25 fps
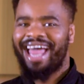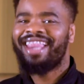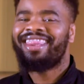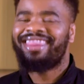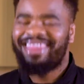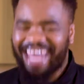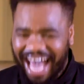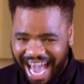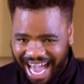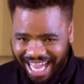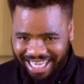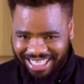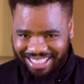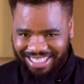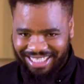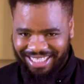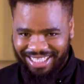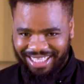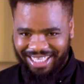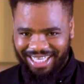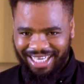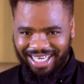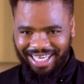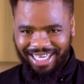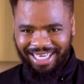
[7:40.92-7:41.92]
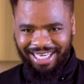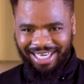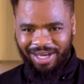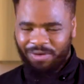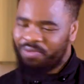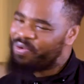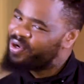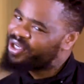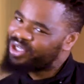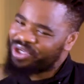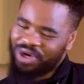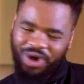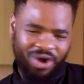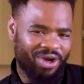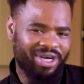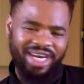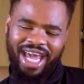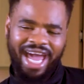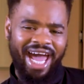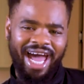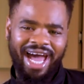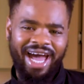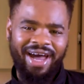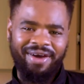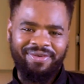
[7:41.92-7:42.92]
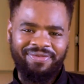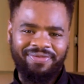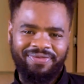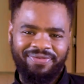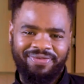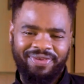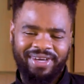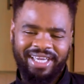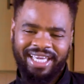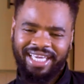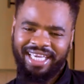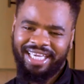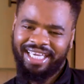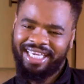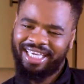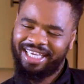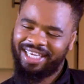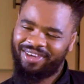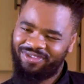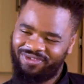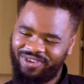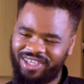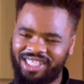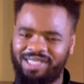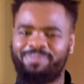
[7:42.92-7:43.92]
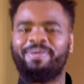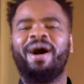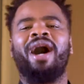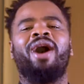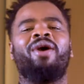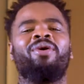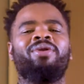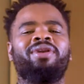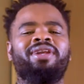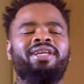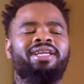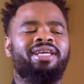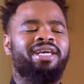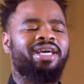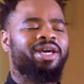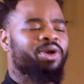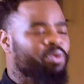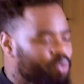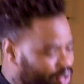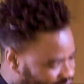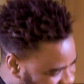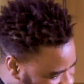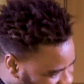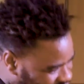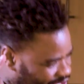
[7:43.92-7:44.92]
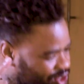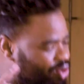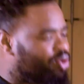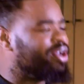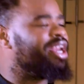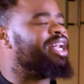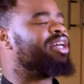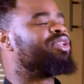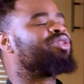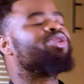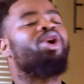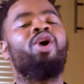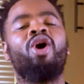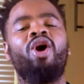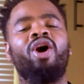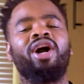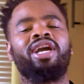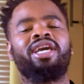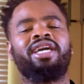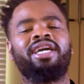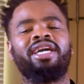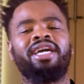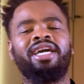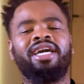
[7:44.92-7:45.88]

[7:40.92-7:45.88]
that we don't have a fish bowl. We're just gonna talk.